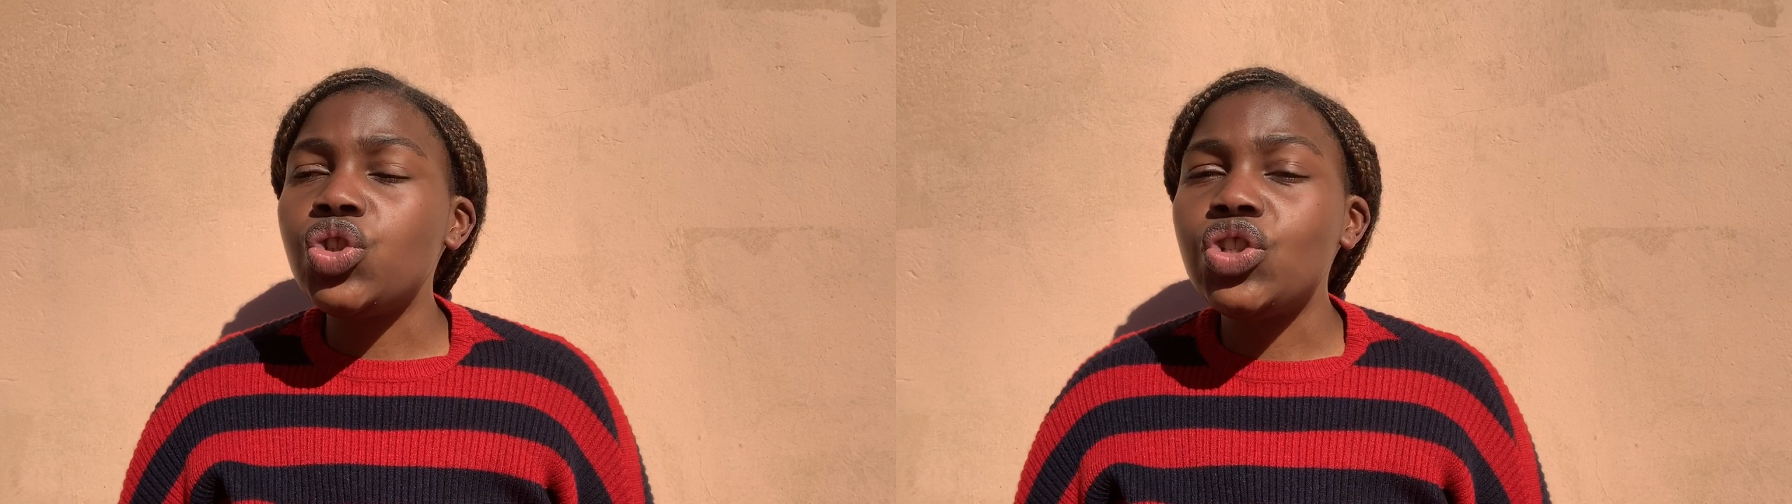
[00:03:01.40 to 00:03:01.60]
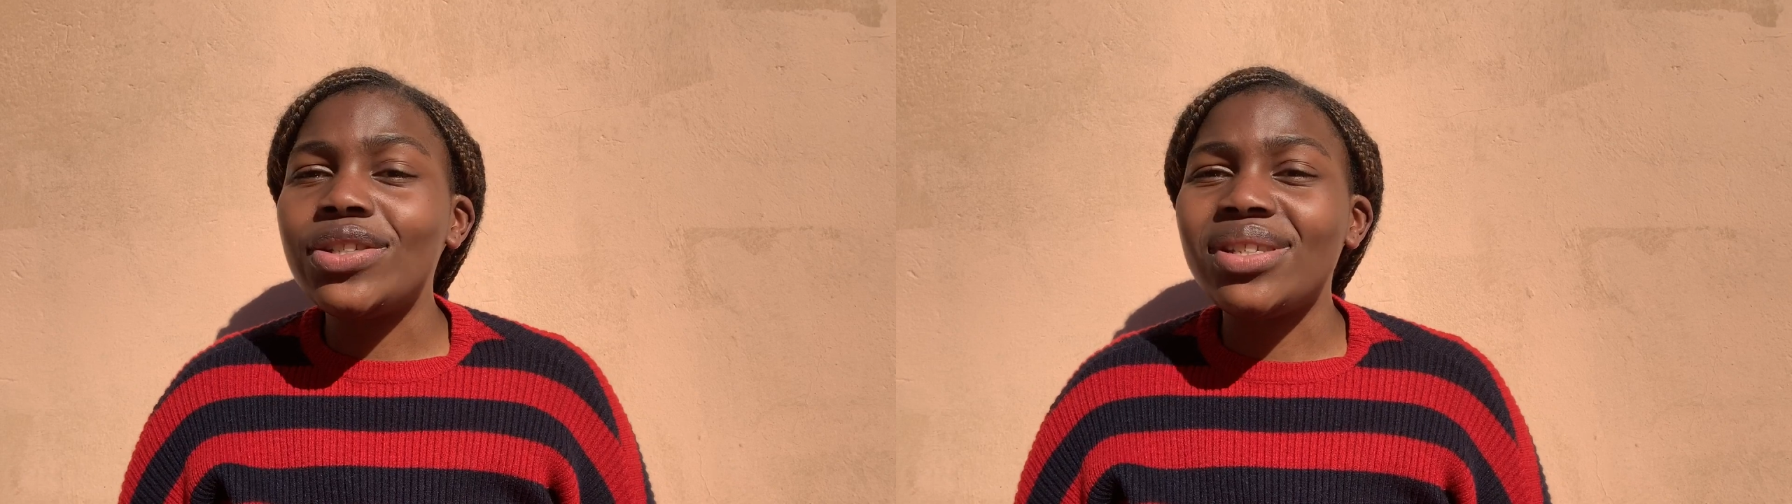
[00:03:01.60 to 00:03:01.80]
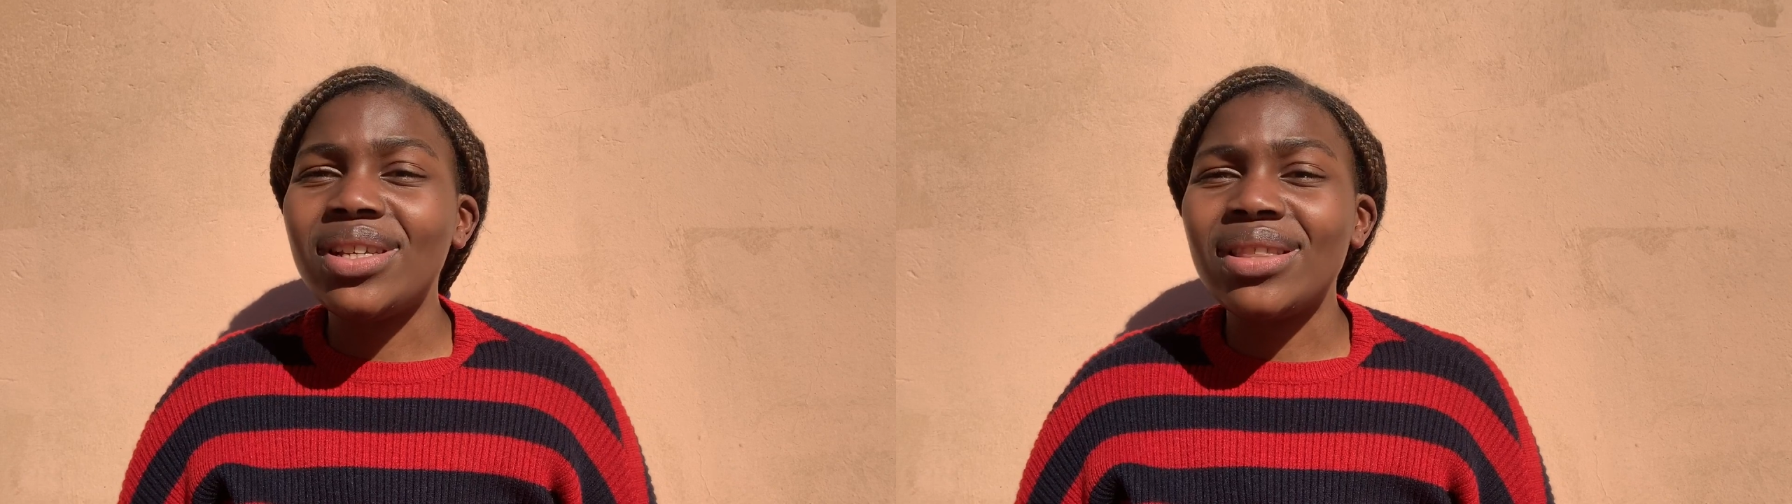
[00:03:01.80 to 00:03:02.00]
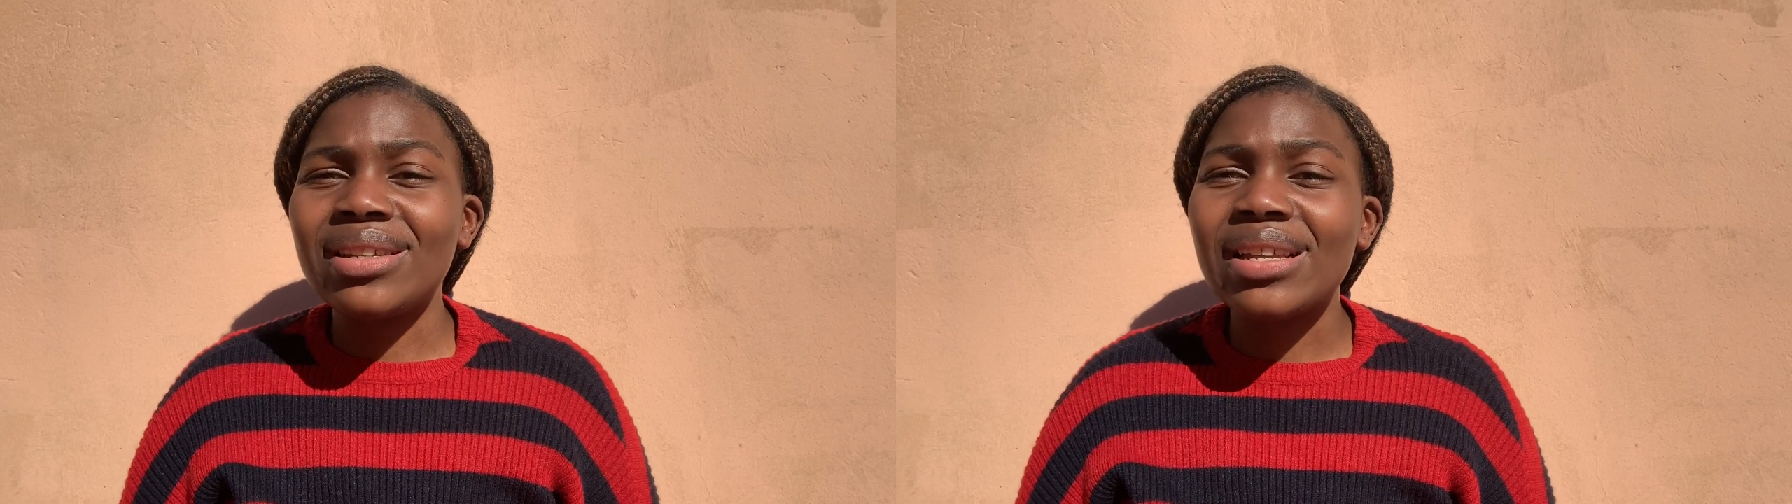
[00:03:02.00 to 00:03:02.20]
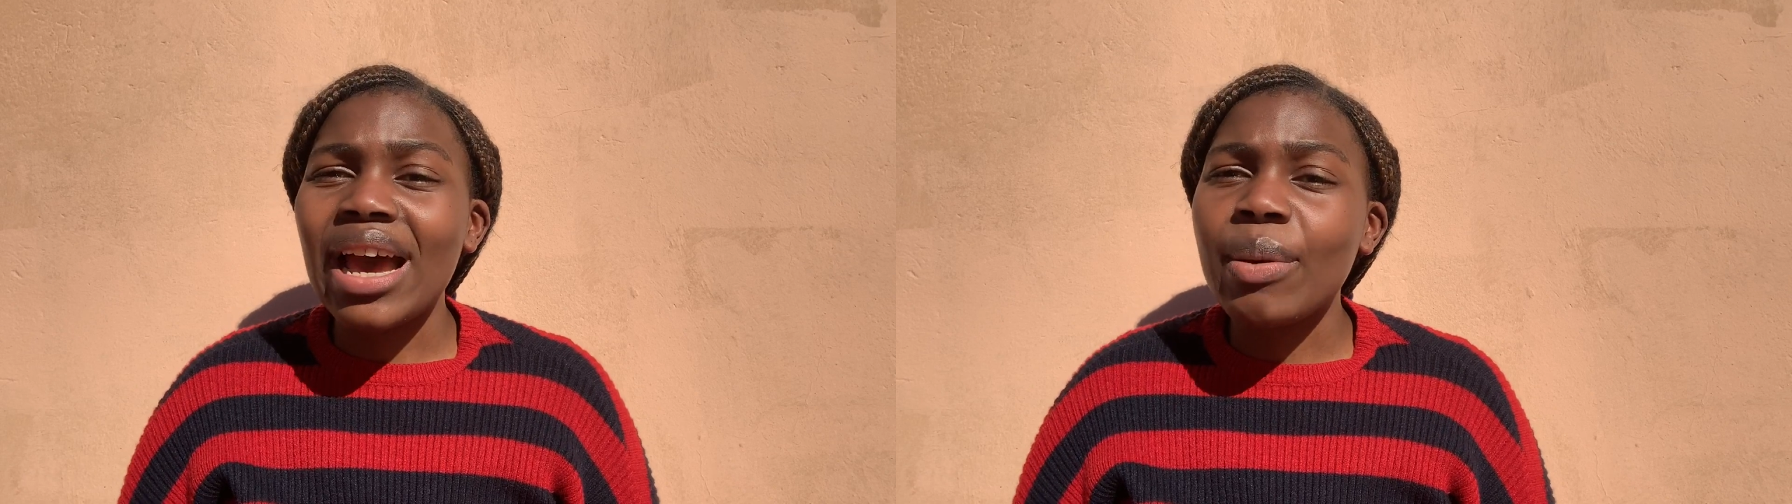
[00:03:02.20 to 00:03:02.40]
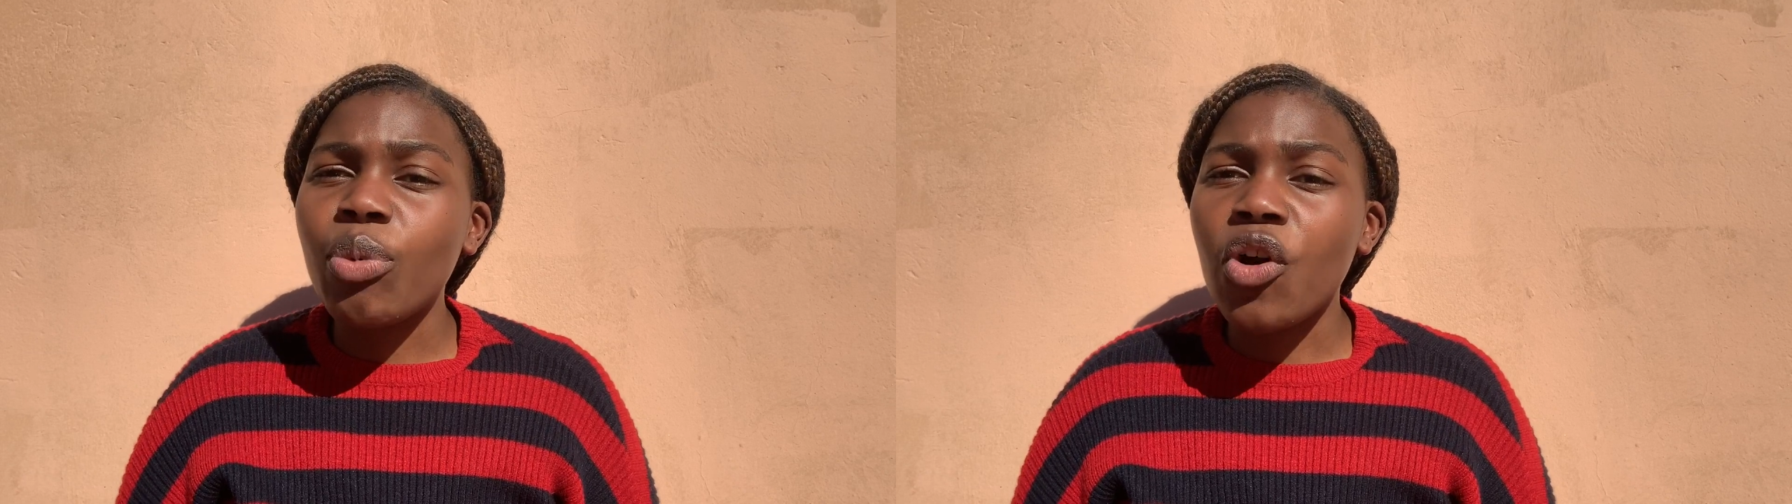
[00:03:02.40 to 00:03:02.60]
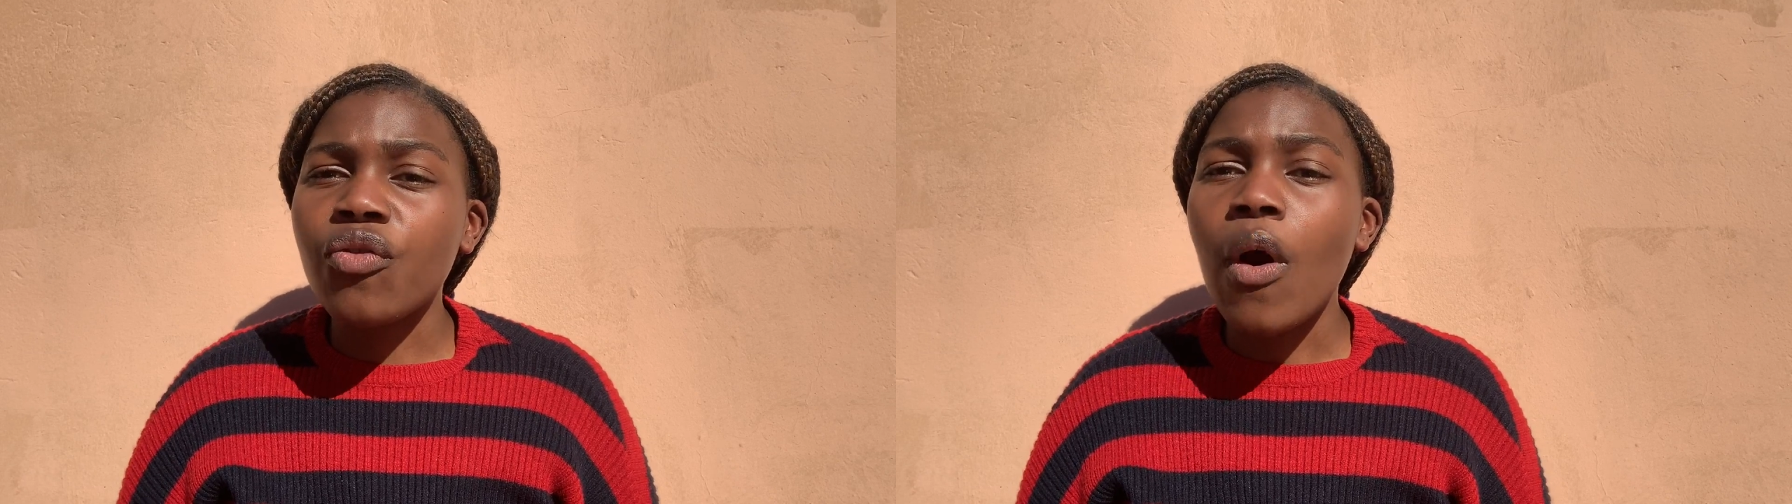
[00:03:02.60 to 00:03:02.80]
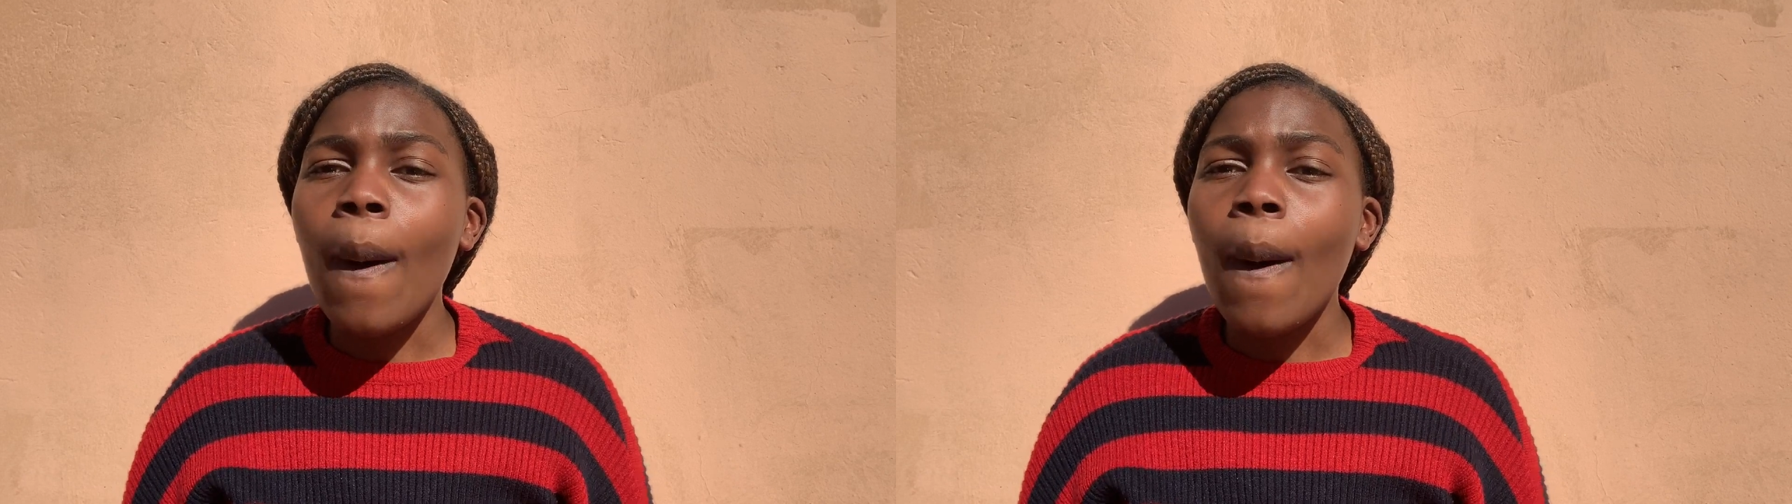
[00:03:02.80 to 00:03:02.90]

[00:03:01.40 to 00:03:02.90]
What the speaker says: to seeing the type of